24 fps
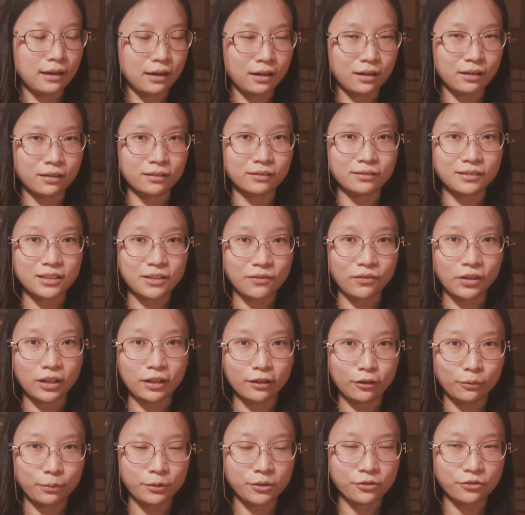on
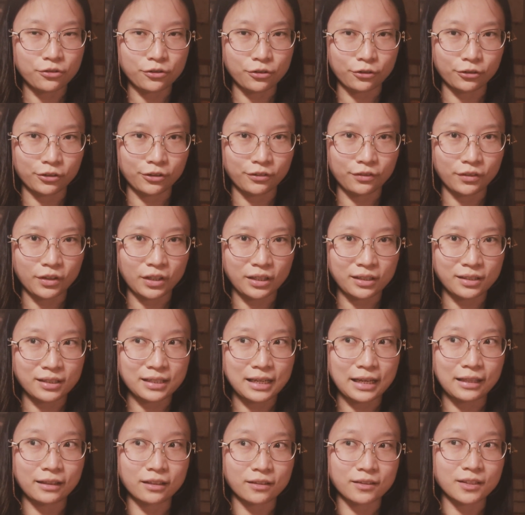developing certain things
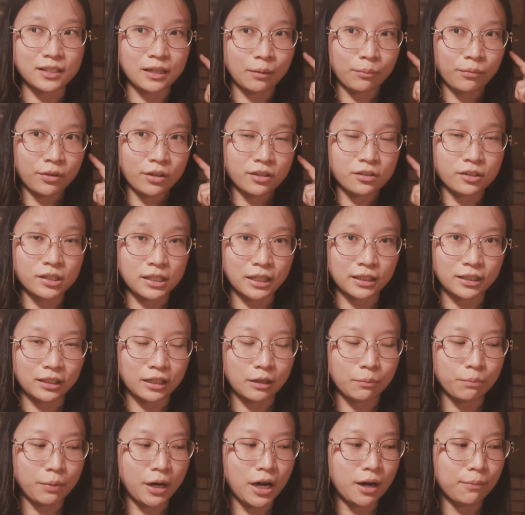and then something
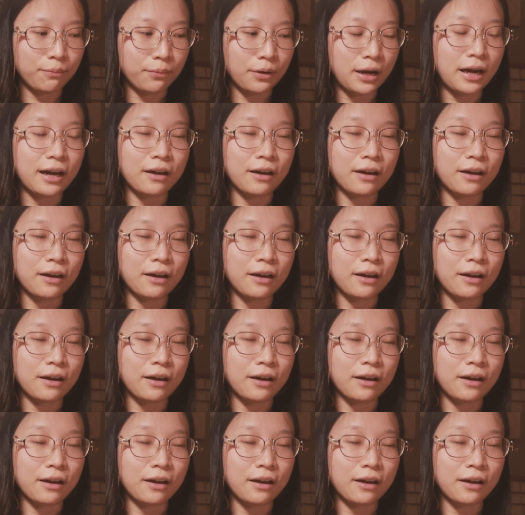suddenly pop,